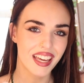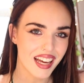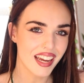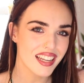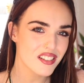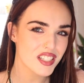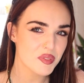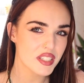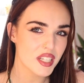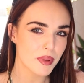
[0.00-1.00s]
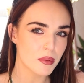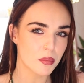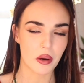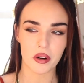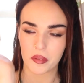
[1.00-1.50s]
it kind of just smells like
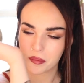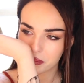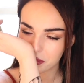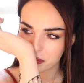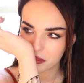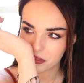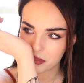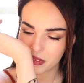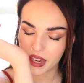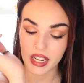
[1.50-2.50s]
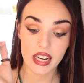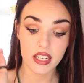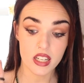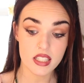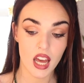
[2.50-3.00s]
baby powder, and
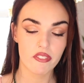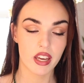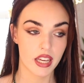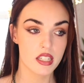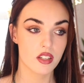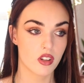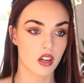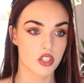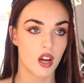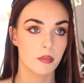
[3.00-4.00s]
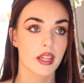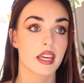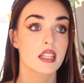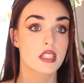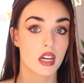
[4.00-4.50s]
it does have a hint of Nag Champa,
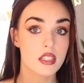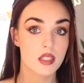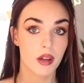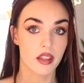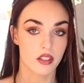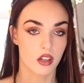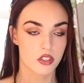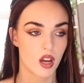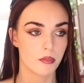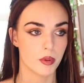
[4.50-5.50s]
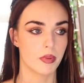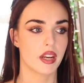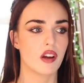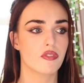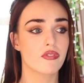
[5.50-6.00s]
like, it does smell like Nag Champa,
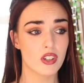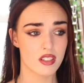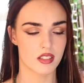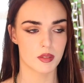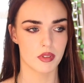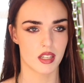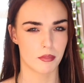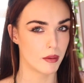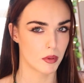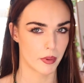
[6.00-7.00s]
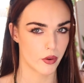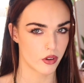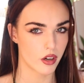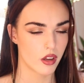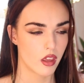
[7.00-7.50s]
but at first it smells like baby
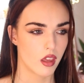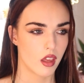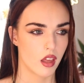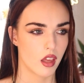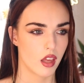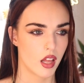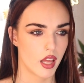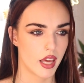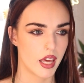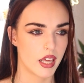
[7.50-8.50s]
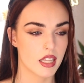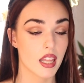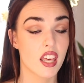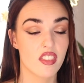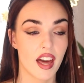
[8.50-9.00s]
powder,
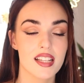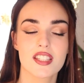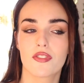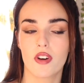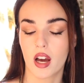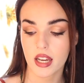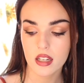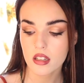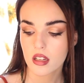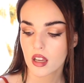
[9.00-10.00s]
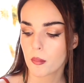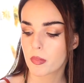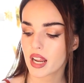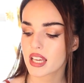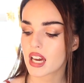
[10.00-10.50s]
and, like, that's fine,
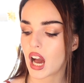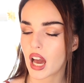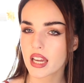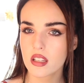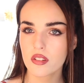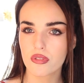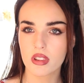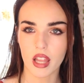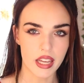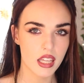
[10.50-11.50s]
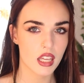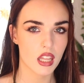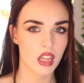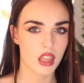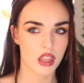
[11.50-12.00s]
but I kind of
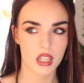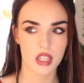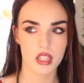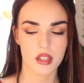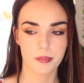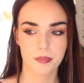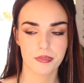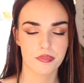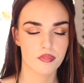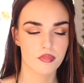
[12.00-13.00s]
like the,